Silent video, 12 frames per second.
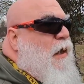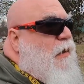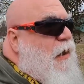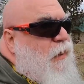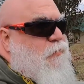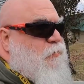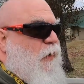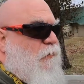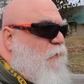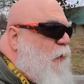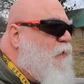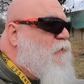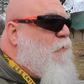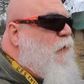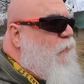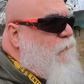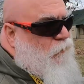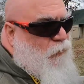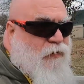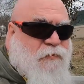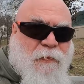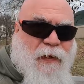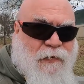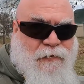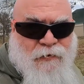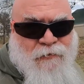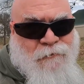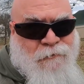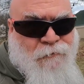it keeps my face from getting frostbite.